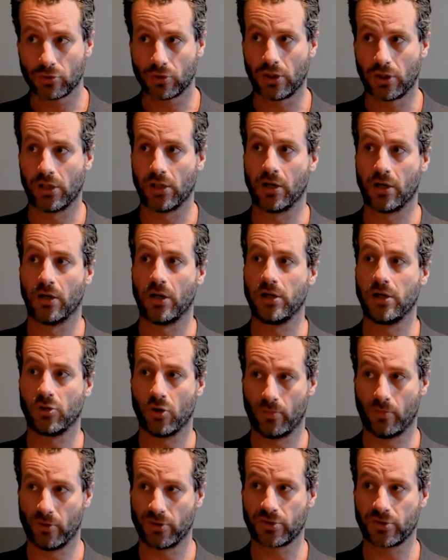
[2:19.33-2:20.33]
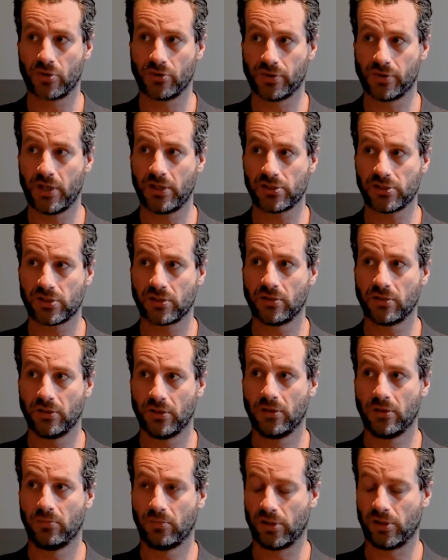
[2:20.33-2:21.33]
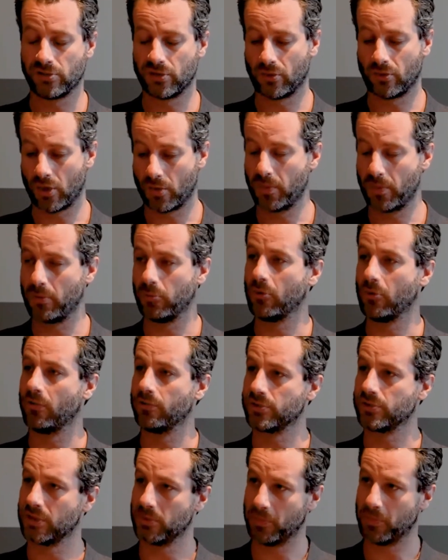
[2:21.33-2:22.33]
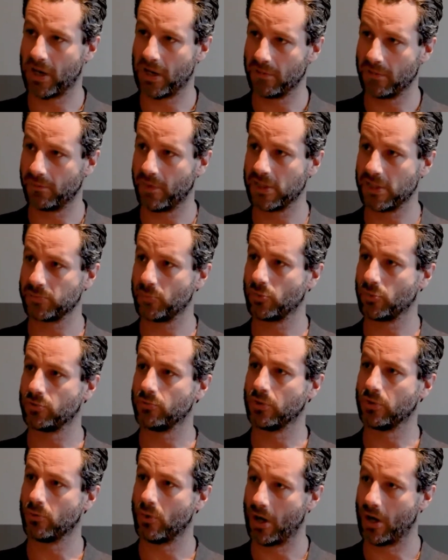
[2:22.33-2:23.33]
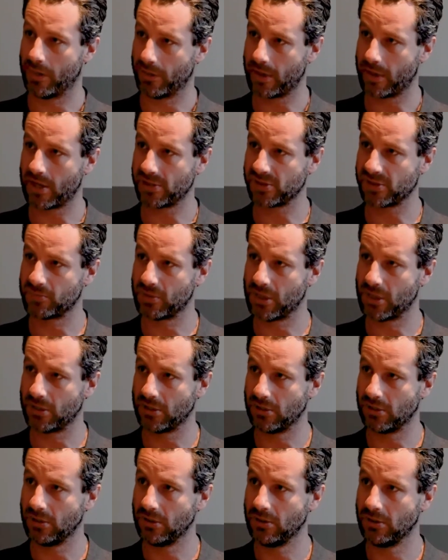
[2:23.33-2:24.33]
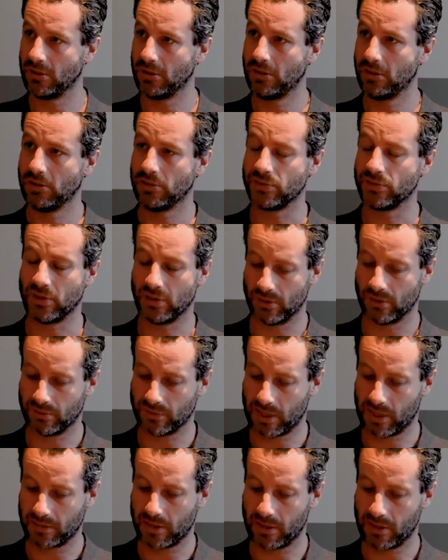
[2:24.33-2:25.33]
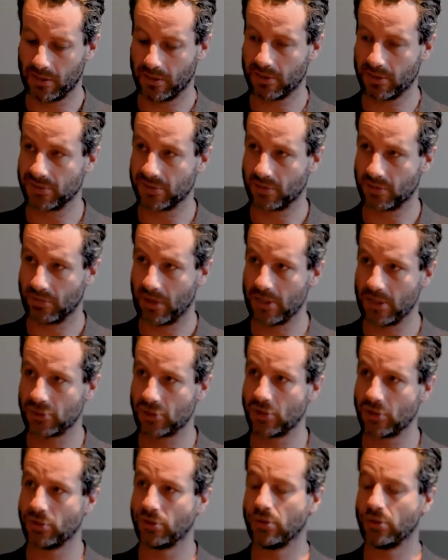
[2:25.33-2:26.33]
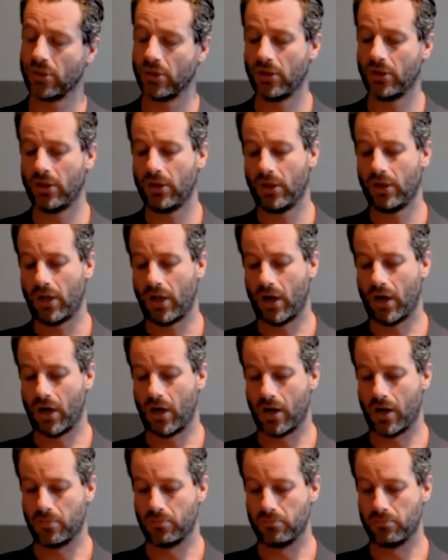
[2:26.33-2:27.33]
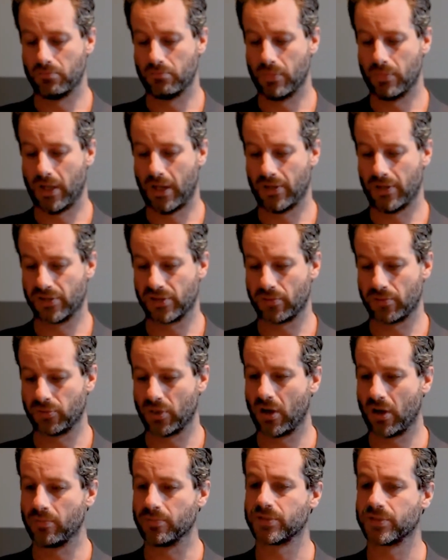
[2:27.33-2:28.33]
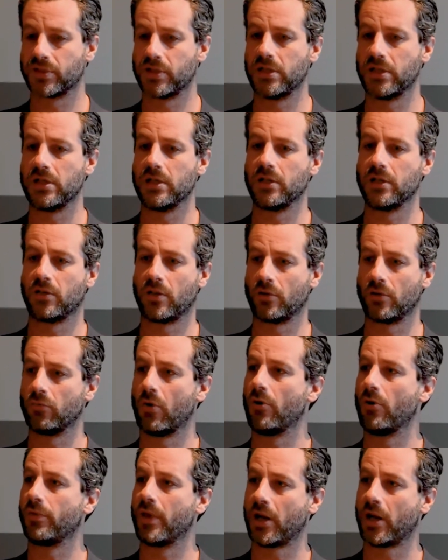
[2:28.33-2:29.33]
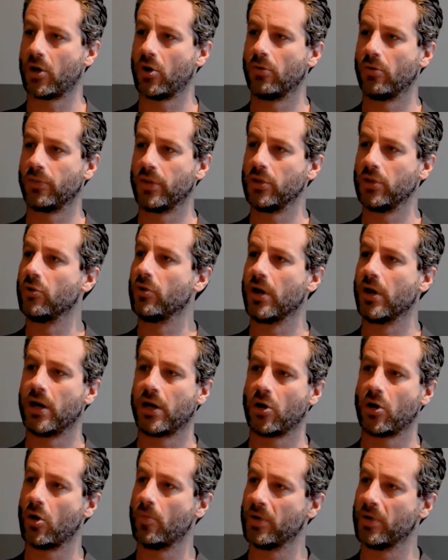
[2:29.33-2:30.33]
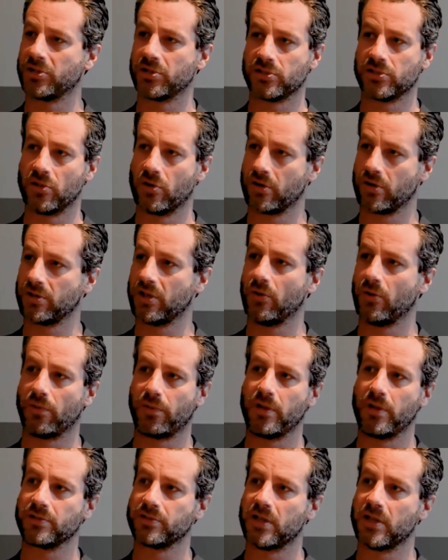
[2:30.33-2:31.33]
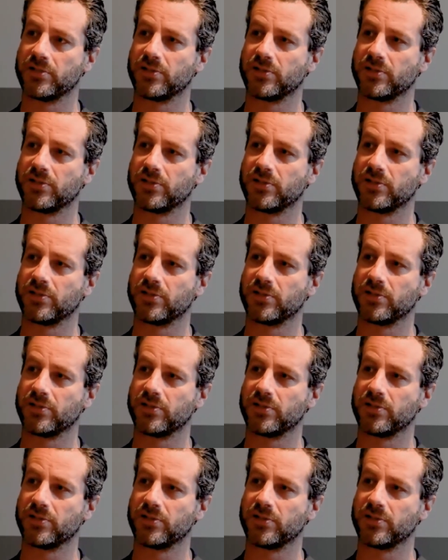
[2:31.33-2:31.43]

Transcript: in an e-commerce context. Because a lot of people are obviously paying Facebook to acquire the customer. So you've got to take that into consideration. And sometimes the growth the unit economics is not as healthy as they